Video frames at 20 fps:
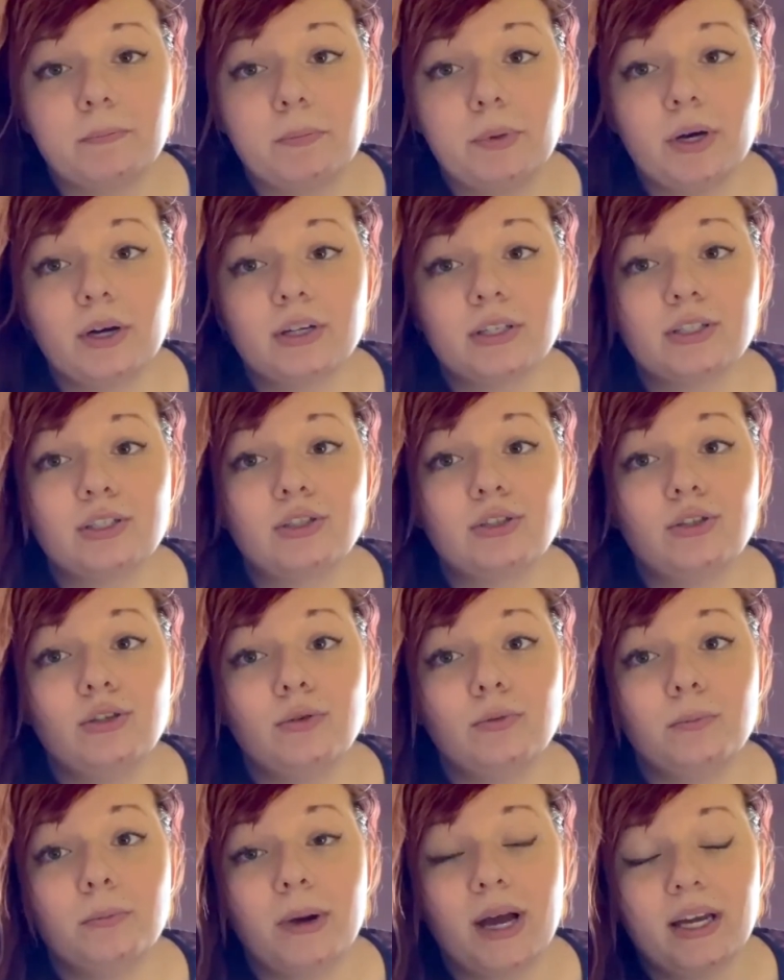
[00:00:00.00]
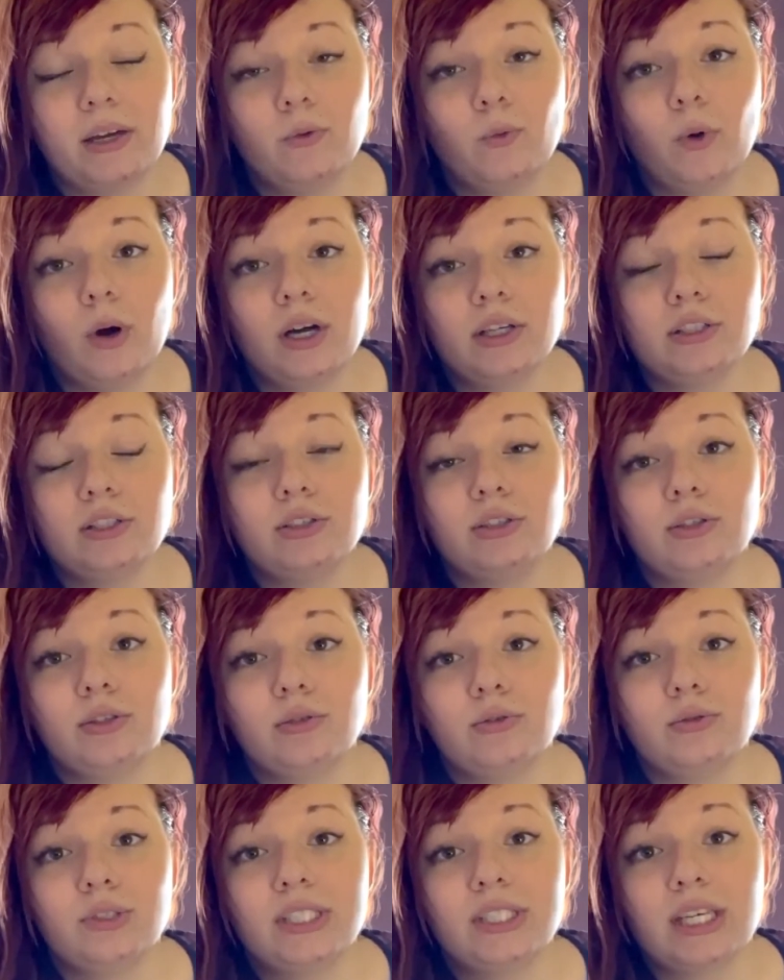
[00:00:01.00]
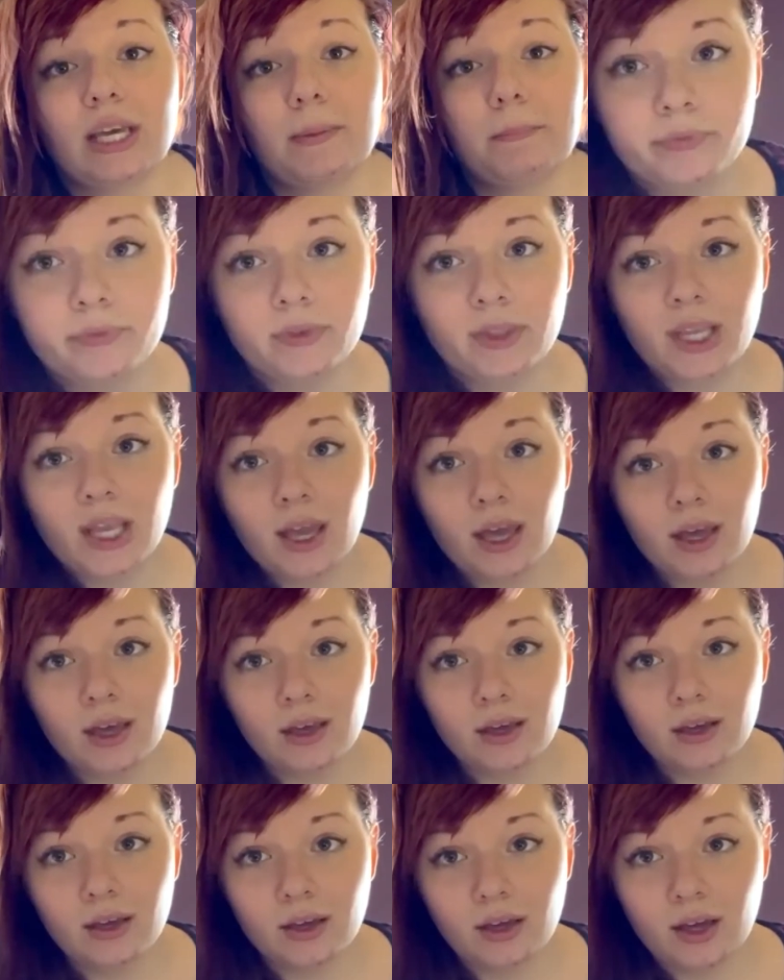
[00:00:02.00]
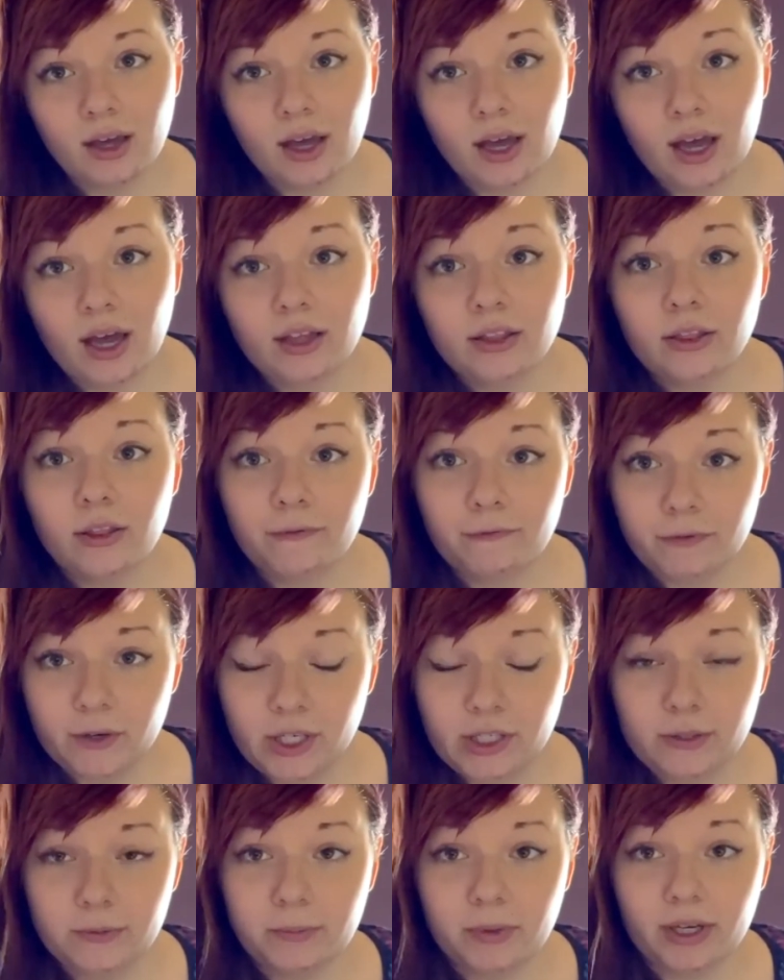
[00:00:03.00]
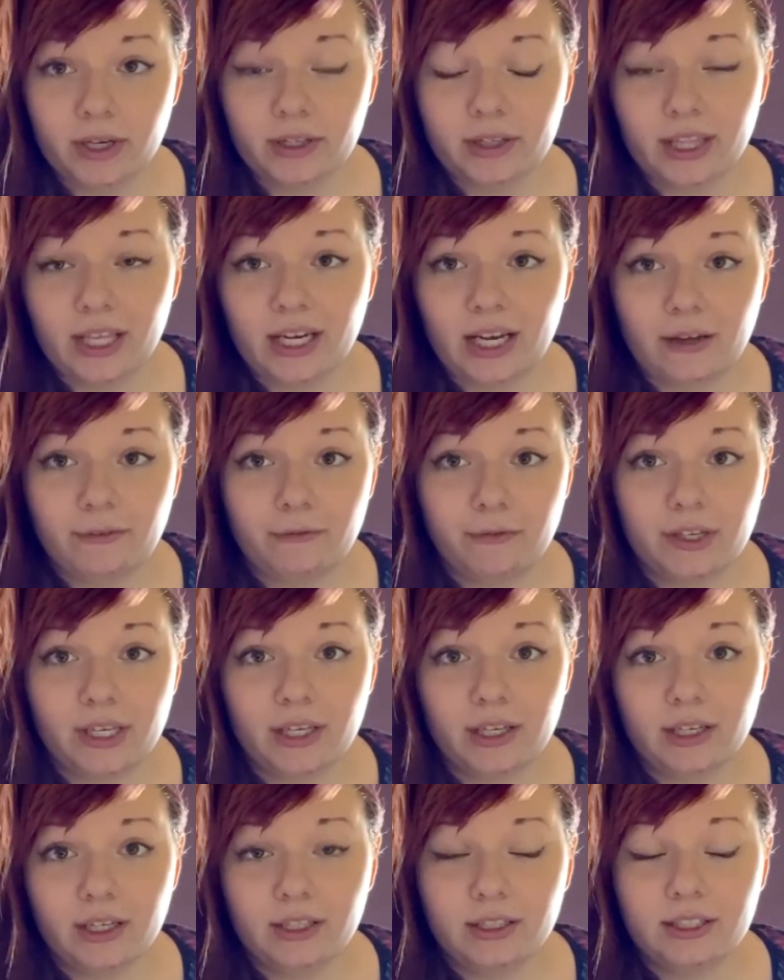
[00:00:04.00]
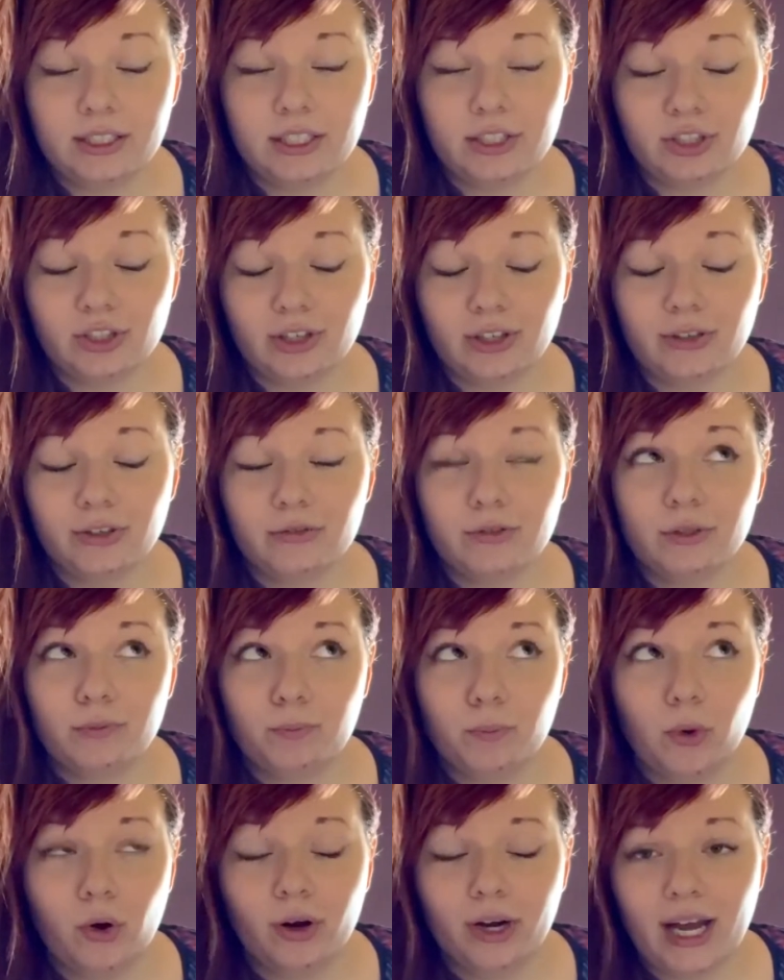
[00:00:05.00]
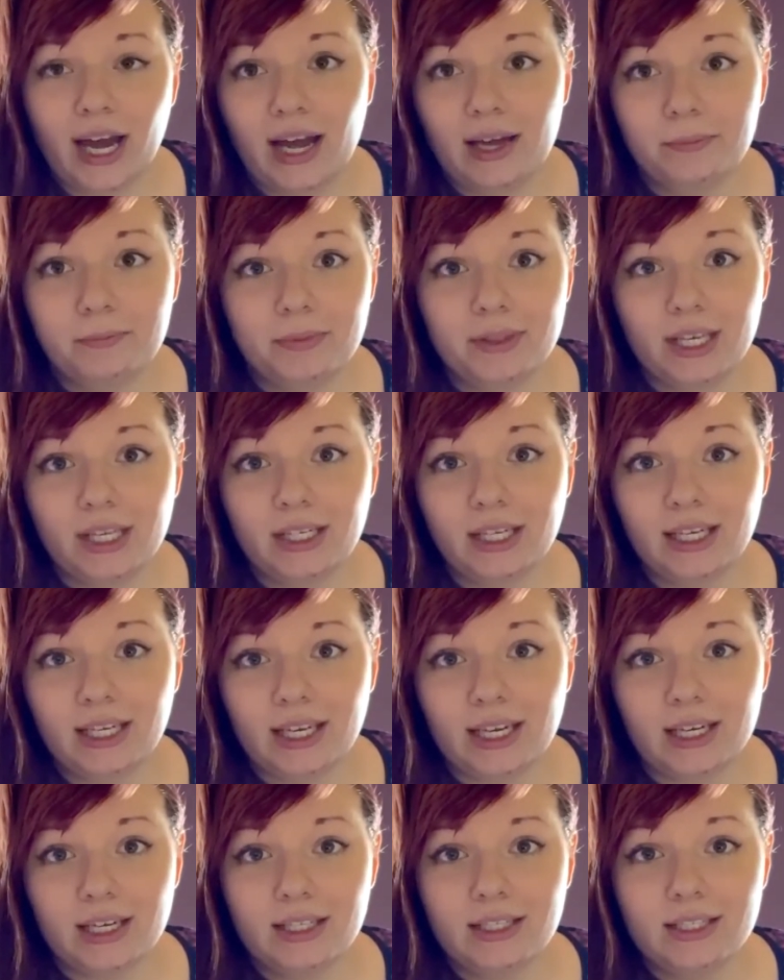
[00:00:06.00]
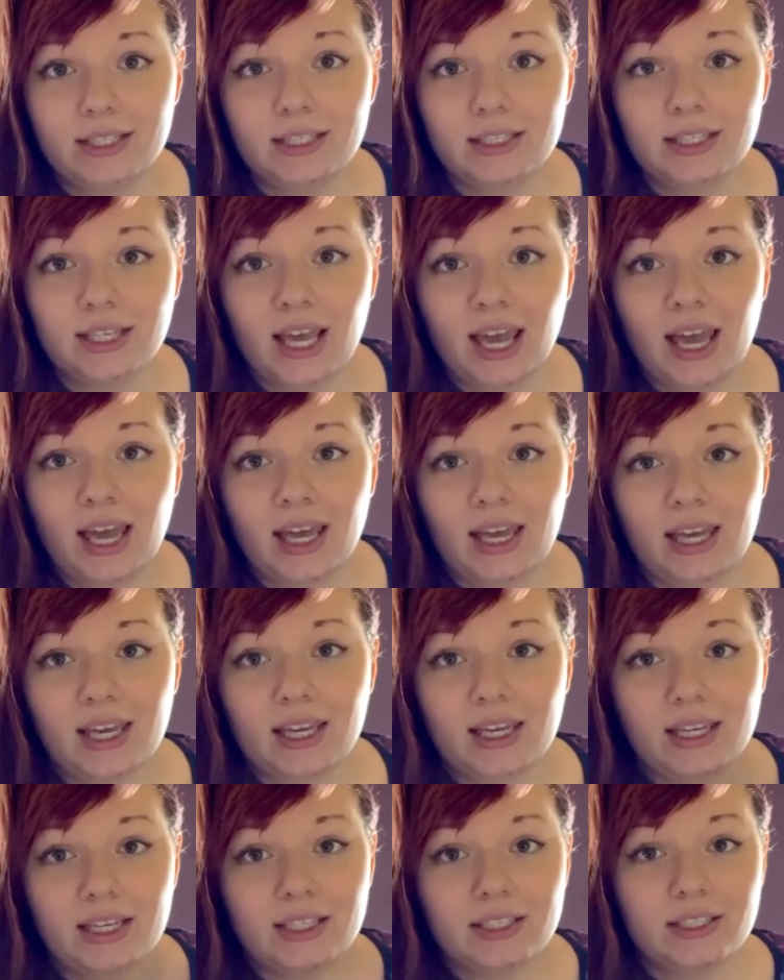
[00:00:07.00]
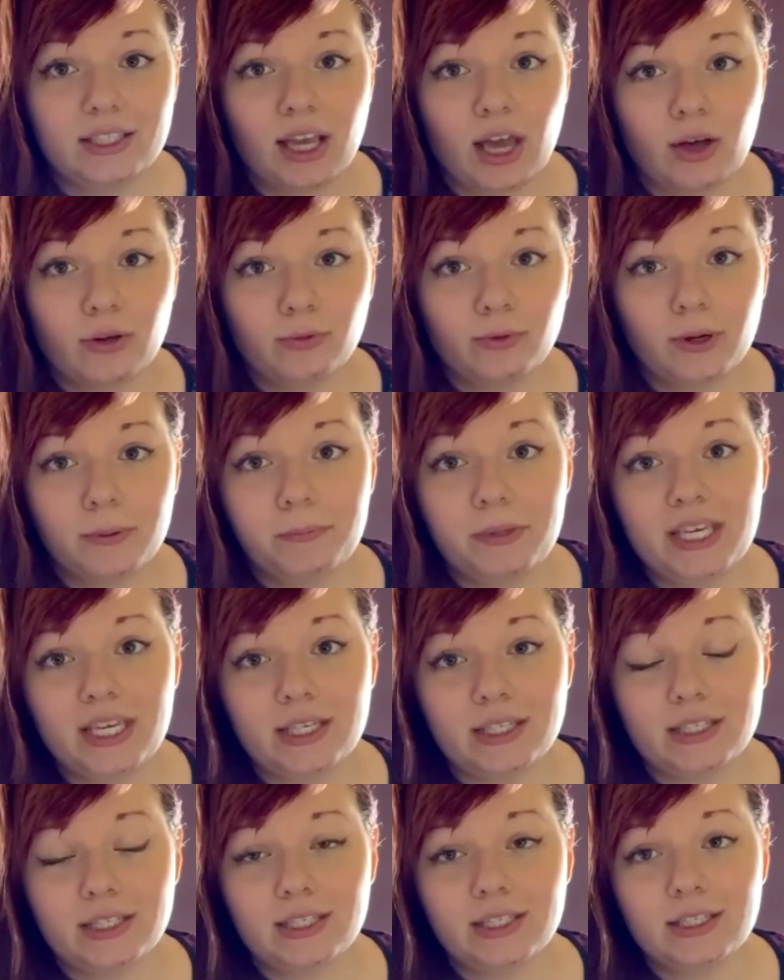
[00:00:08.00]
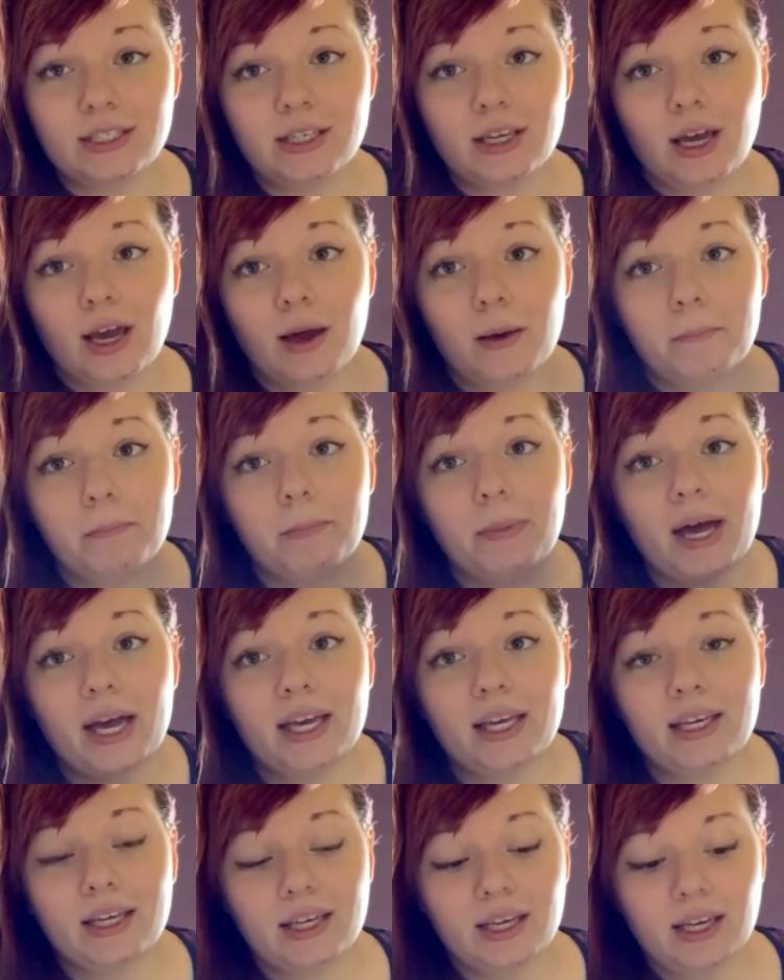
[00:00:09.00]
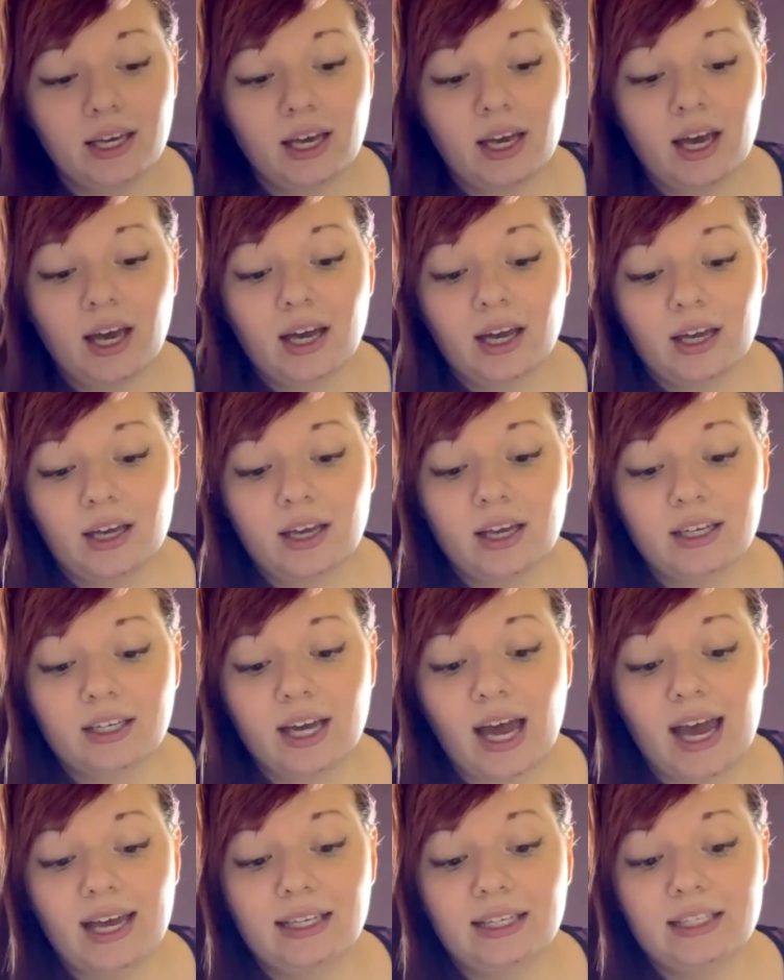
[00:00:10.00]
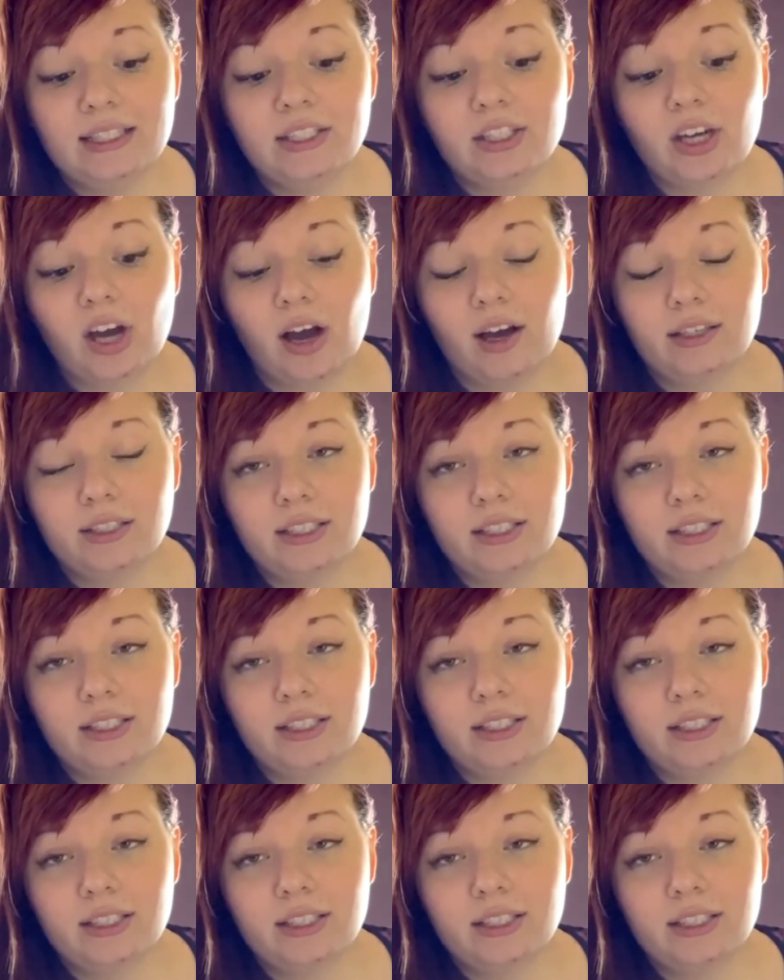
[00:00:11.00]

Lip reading: books, you might want to skip. The first book that I feel deserves more hype than it gets is Repeat by Kylie Scott.